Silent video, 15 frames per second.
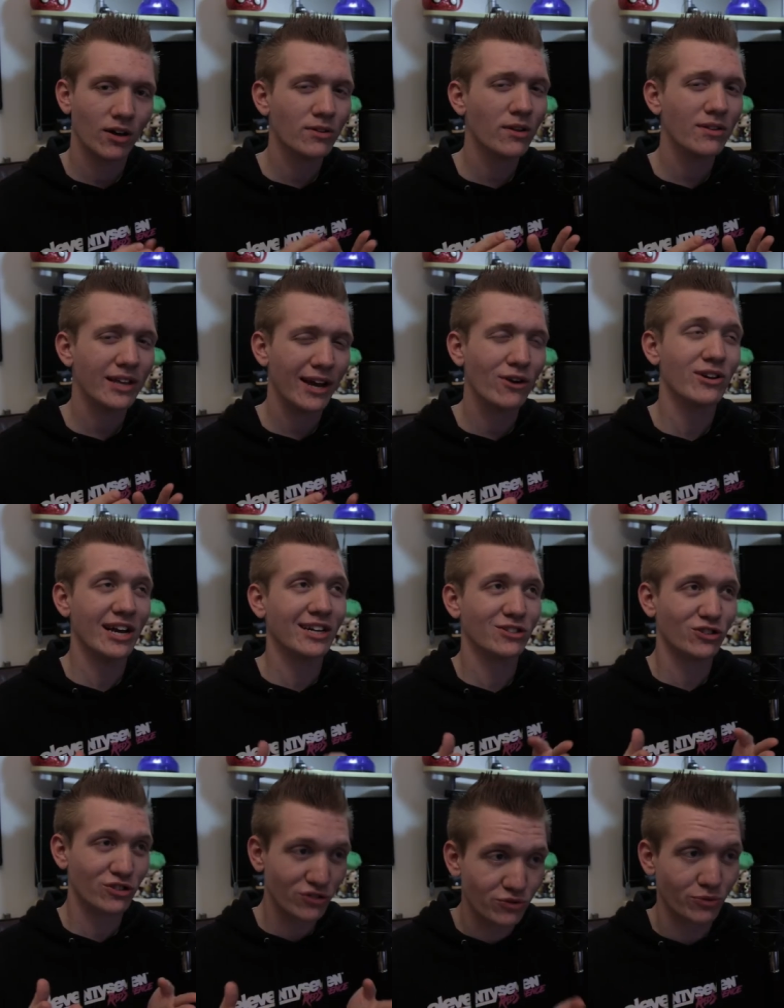Although they aren't
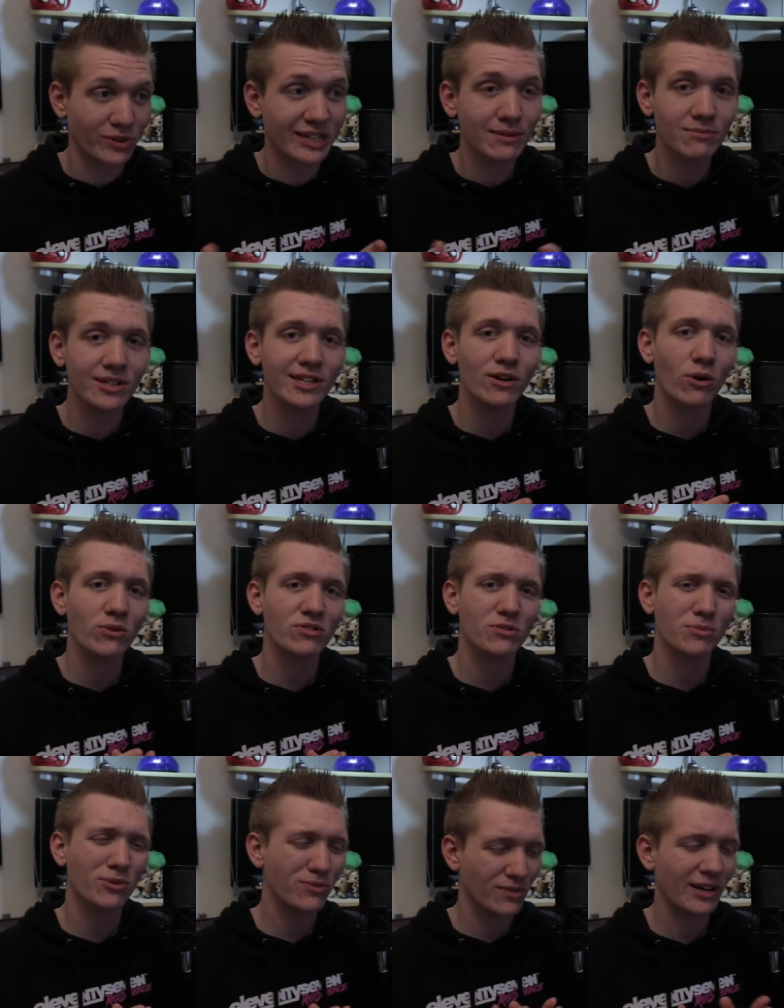extremely
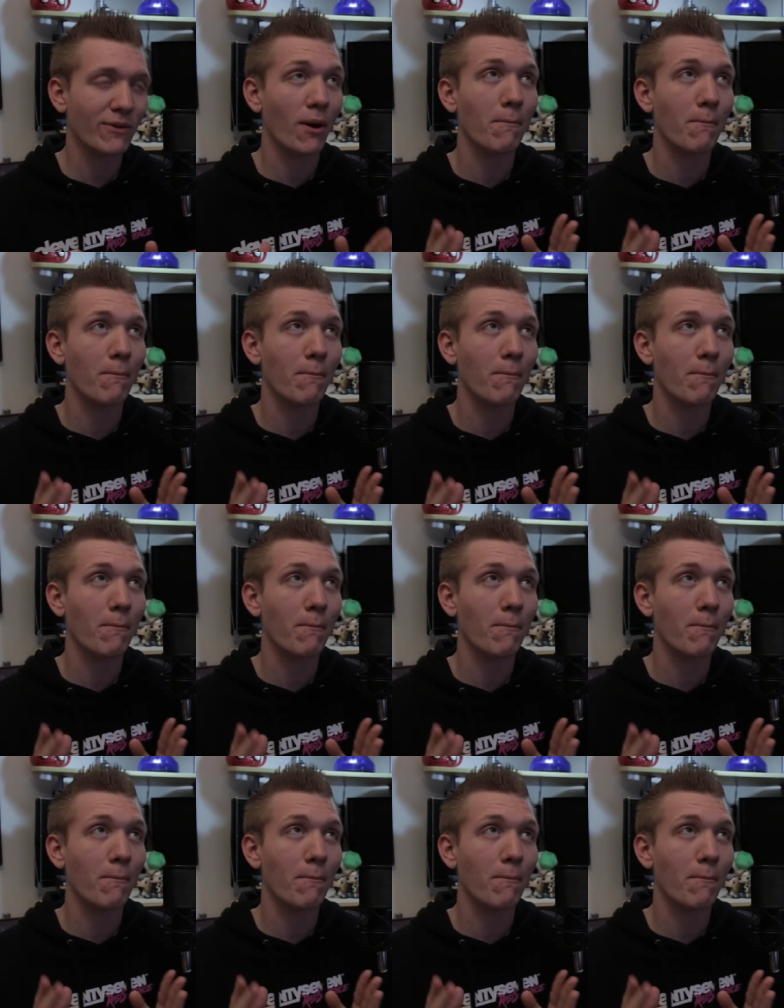noticeable, they're